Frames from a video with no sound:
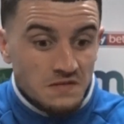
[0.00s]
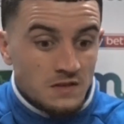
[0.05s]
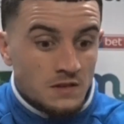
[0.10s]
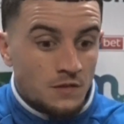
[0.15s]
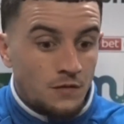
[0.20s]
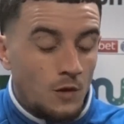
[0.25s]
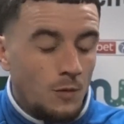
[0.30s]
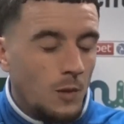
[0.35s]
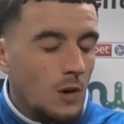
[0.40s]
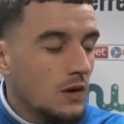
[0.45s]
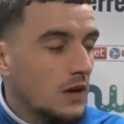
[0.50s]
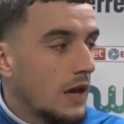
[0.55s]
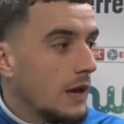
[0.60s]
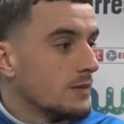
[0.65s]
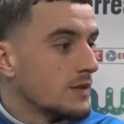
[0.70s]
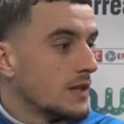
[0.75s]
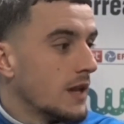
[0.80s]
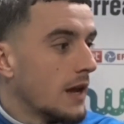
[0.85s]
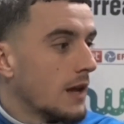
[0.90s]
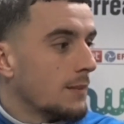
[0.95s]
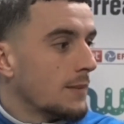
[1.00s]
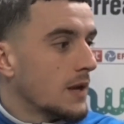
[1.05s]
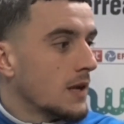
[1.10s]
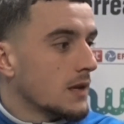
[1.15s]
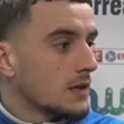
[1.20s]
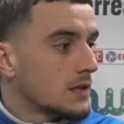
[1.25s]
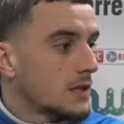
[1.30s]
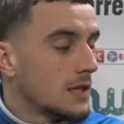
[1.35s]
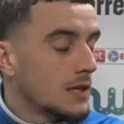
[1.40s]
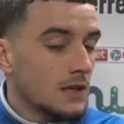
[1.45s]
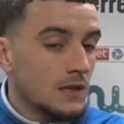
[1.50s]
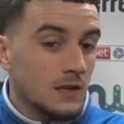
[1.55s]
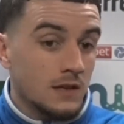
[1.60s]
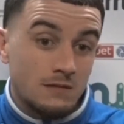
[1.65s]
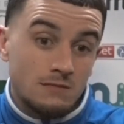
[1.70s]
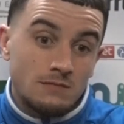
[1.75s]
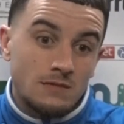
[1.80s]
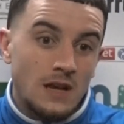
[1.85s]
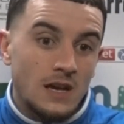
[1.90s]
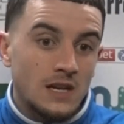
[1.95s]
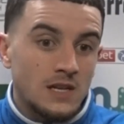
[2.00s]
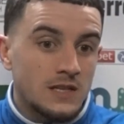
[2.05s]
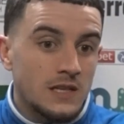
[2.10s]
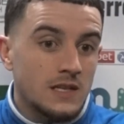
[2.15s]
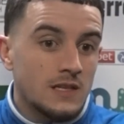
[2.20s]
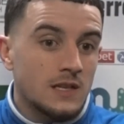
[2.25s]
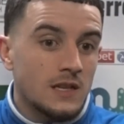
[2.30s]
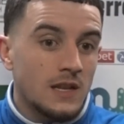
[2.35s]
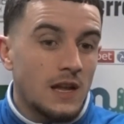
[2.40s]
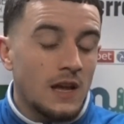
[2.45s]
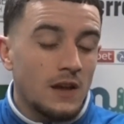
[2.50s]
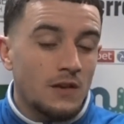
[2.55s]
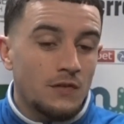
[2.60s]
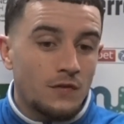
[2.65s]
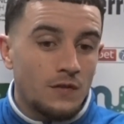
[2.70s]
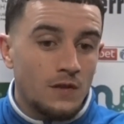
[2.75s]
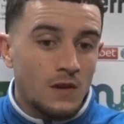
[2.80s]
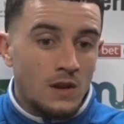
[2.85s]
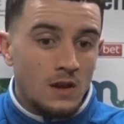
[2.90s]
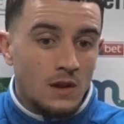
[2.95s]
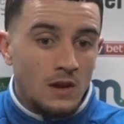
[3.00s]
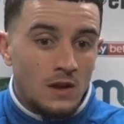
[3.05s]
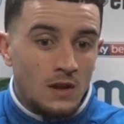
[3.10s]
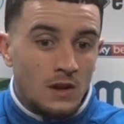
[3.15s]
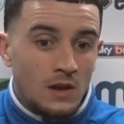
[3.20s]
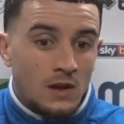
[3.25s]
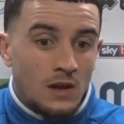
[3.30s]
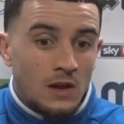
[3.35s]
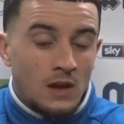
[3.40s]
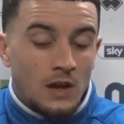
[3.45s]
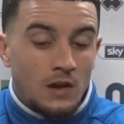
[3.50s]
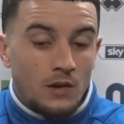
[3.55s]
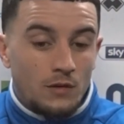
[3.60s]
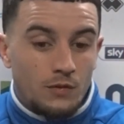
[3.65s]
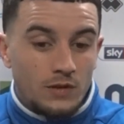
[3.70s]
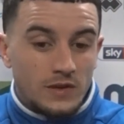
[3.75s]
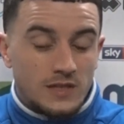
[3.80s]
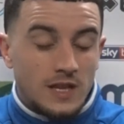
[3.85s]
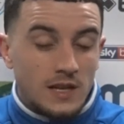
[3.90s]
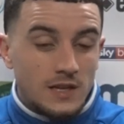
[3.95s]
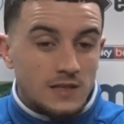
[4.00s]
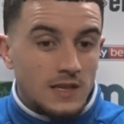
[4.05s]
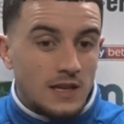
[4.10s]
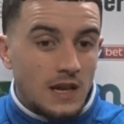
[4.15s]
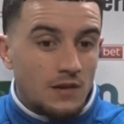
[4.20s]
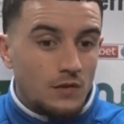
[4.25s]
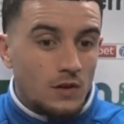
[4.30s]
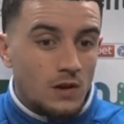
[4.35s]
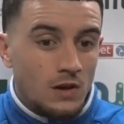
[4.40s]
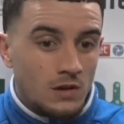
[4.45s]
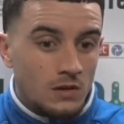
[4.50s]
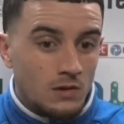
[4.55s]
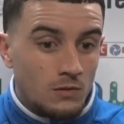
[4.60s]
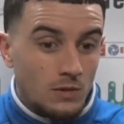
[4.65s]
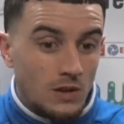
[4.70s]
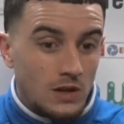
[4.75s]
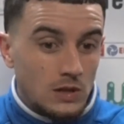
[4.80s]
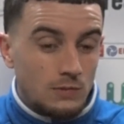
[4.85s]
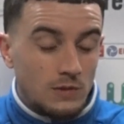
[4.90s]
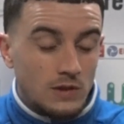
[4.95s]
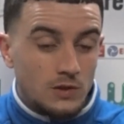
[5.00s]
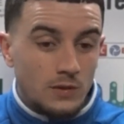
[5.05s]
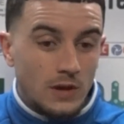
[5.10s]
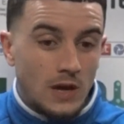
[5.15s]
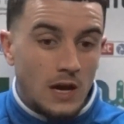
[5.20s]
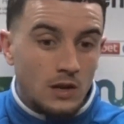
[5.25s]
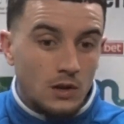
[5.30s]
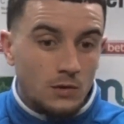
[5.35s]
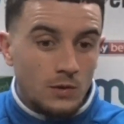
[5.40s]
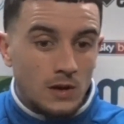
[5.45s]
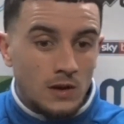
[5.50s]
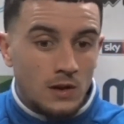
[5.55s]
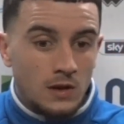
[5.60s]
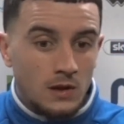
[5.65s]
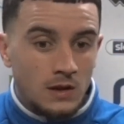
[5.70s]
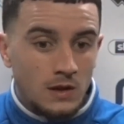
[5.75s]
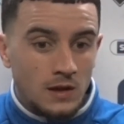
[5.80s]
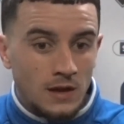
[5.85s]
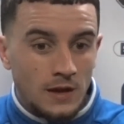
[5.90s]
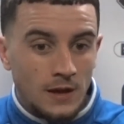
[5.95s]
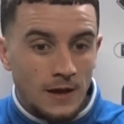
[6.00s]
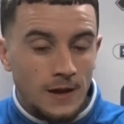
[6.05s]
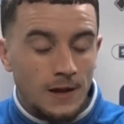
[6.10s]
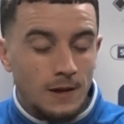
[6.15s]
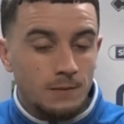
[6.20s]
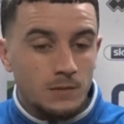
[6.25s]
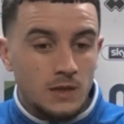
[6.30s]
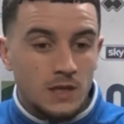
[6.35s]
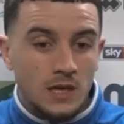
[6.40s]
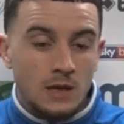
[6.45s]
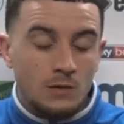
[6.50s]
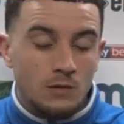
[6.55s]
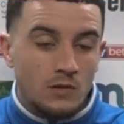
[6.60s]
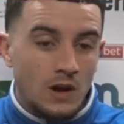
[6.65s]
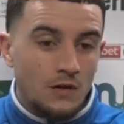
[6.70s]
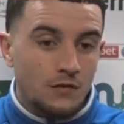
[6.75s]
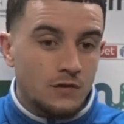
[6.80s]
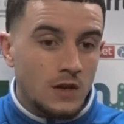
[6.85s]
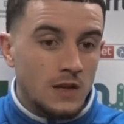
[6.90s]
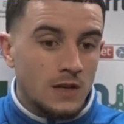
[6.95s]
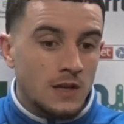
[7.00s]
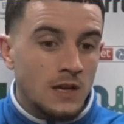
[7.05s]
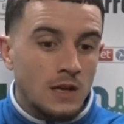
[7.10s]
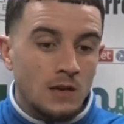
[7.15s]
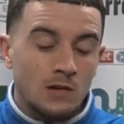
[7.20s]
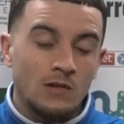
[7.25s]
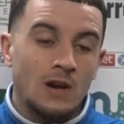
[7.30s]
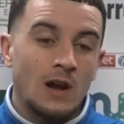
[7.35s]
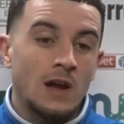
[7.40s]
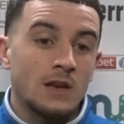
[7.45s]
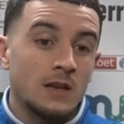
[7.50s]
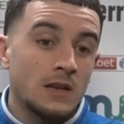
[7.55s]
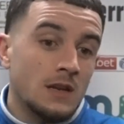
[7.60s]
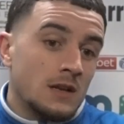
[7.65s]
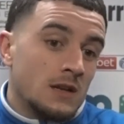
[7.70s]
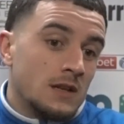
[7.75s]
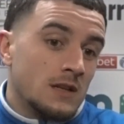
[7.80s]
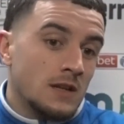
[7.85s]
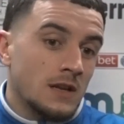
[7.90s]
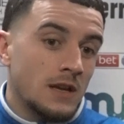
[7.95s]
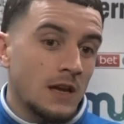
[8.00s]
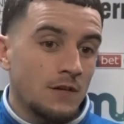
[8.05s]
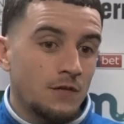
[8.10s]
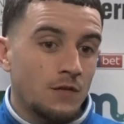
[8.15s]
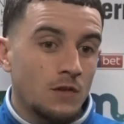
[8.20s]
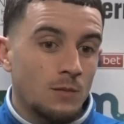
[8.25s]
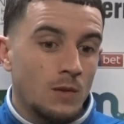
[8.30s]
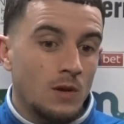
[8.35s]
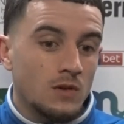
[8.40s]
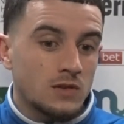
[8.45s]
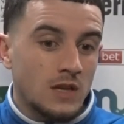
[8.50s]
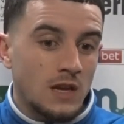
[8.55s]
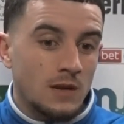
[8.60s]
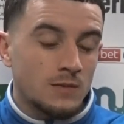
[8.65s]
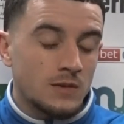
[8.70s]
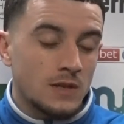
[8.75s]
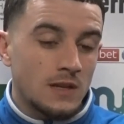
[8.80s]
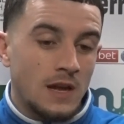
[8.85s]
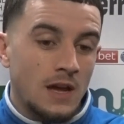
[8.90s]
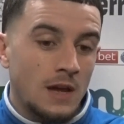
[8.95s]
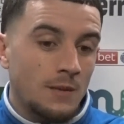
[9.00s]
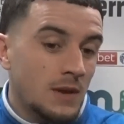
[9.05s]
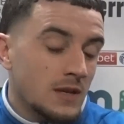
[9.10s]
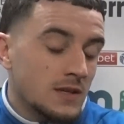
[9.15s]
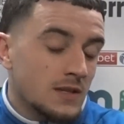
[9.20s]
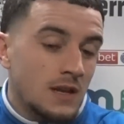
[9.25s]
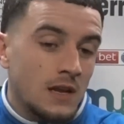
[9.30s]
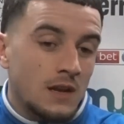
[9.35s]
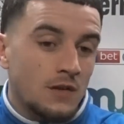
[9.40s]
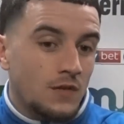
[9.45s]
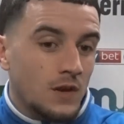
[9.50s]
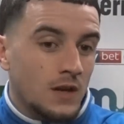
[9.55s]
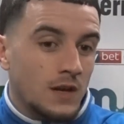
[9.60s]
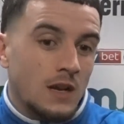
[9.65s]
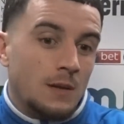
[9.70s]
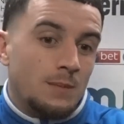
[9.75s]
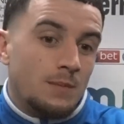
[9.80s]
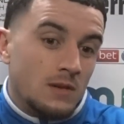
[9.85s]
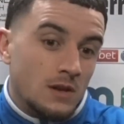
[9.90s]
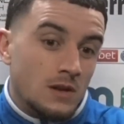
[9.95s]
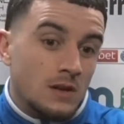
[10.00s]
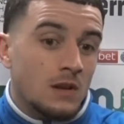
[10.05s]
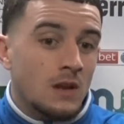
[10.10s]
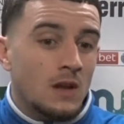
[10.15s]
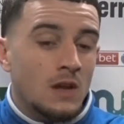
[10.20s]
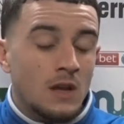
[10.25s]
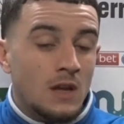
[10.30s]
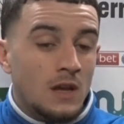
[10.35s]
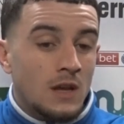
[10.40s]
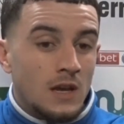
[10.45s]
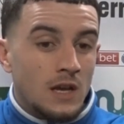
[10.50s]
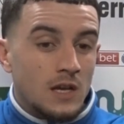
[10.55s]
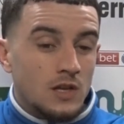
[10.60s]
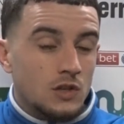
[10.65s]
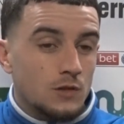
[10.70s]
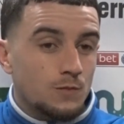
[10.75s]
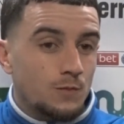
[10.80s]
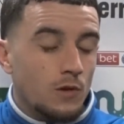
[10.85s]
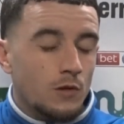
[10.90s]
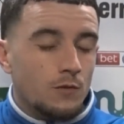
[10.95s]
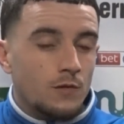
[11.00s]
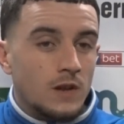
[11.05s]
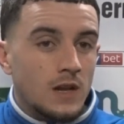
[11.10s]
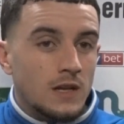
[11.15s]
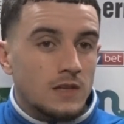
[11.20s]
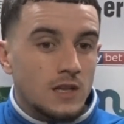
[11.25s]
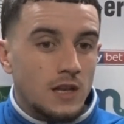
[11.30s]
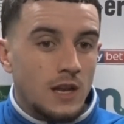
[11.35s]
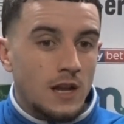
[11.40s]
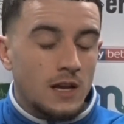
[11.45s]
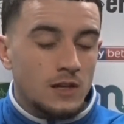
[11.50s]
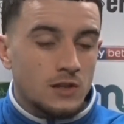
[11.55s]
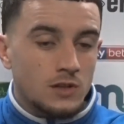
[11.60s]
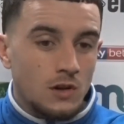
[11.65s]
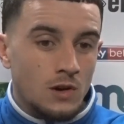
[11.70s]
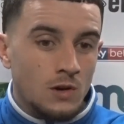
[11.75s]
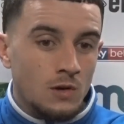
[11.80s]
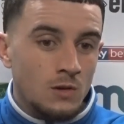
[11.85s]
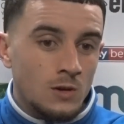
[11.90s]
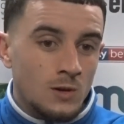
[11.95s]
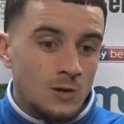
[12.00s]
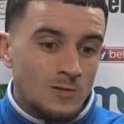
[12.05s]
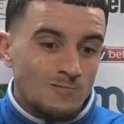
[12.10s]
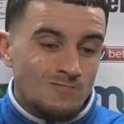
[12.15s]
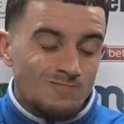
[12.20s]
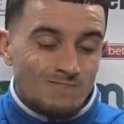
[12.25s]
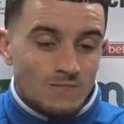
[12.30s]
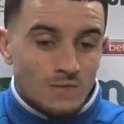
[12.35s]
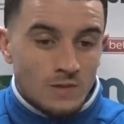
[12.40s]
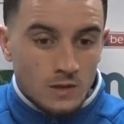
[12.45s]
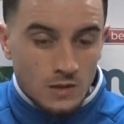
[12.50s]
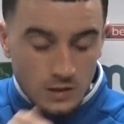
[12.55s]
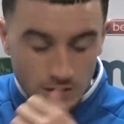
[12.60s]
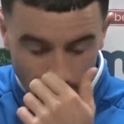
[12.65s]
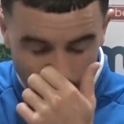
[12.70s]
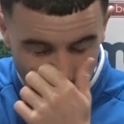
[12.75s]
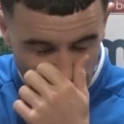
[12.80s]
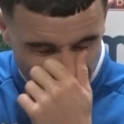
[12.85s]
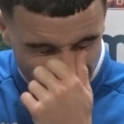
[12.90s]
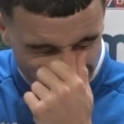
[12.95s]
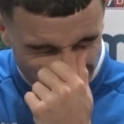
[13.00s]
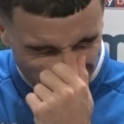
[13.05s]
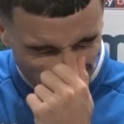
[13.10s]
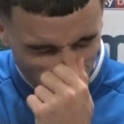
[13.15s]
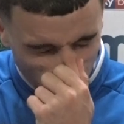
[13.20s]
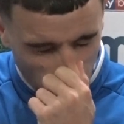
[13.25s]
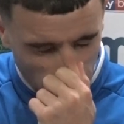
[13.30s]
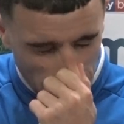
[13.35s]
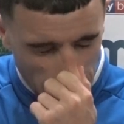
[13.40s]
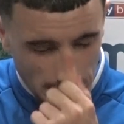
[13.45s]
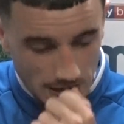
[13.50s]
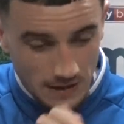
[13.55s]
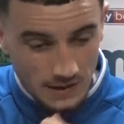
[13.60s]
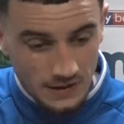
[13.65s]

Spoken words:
football game's 90 minutes. And like you see today, if we stick together, which we are doing, keep grafting, keep grinding, they get football's games in 90 minutes and anything can happen. And it's just proven that today. So delighted to get the win.